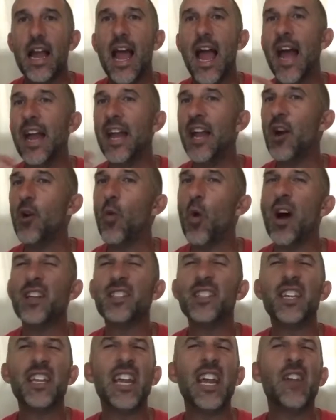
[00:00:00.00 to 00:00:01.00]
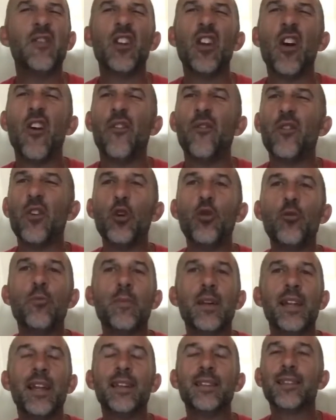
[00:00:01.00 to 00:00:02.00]
And it wasn't even a few
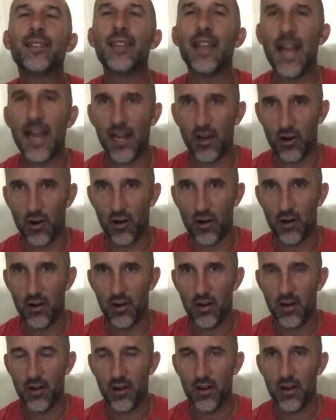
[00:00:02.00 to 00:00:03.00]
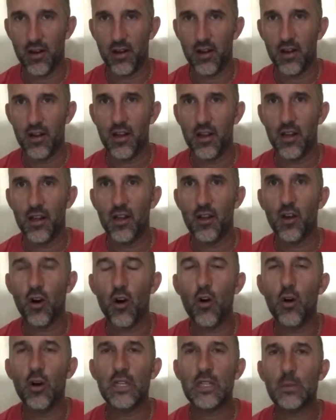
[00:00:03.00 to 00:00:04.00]
minutes later, the
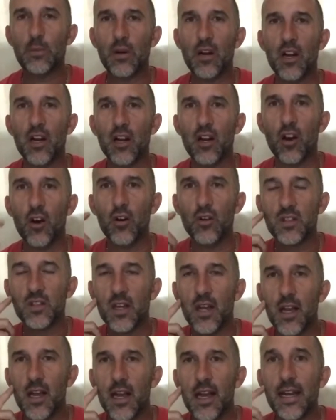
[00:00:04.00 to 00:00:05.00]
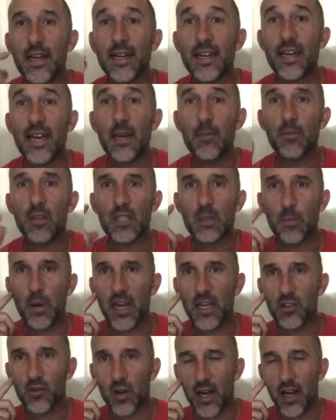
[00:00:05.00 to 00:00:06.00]
Holy Spirit goes, keep this
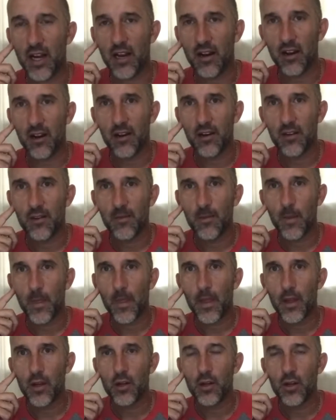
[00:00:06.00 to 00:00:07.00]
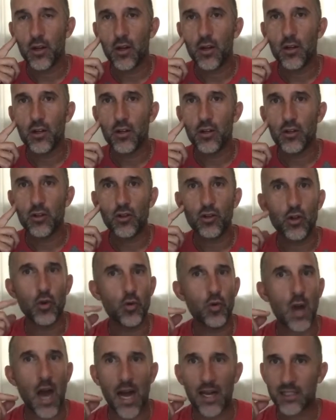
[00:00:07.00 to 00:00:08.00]
pace right here. Do
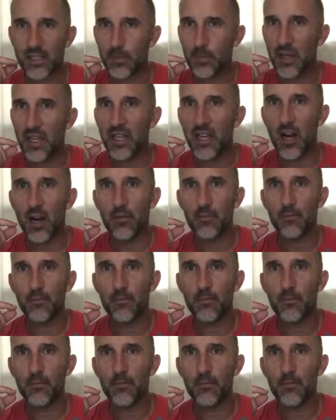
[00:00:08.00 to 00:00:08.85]
not speed up.